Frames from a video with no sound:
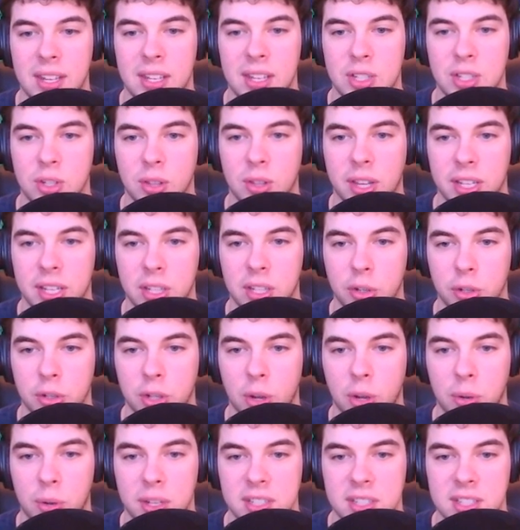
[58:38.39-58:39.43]
That you're
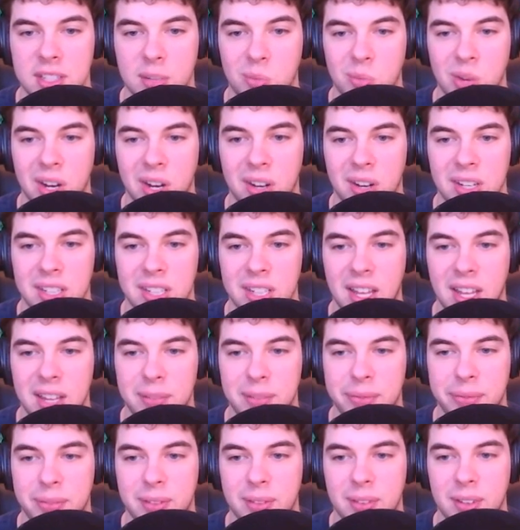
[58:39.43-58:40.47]
going somewhere in
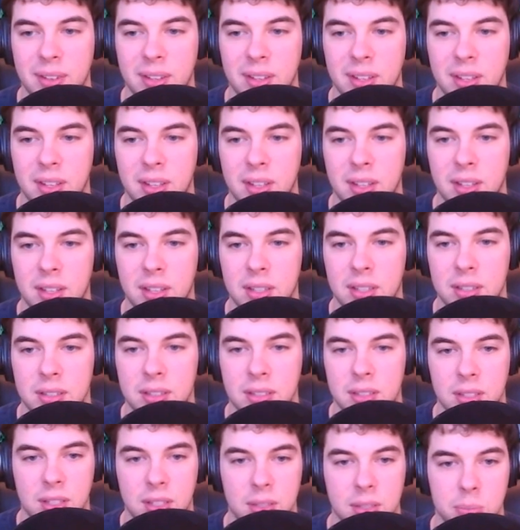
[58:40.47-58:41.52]
life.
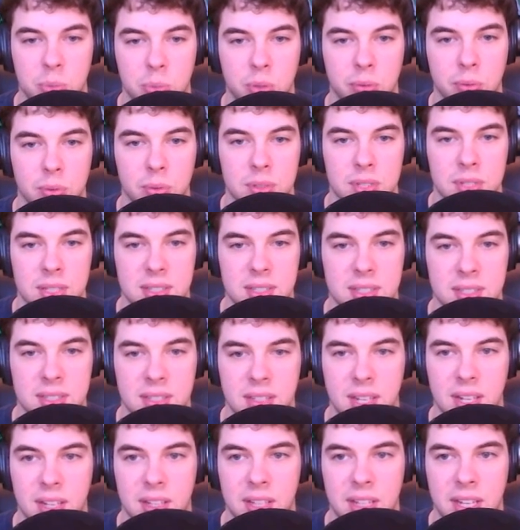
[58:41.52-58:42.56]
Move resist is
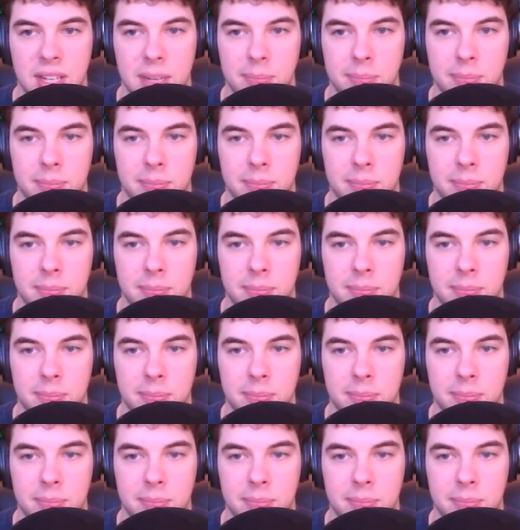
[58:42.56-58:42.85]
kind of lame.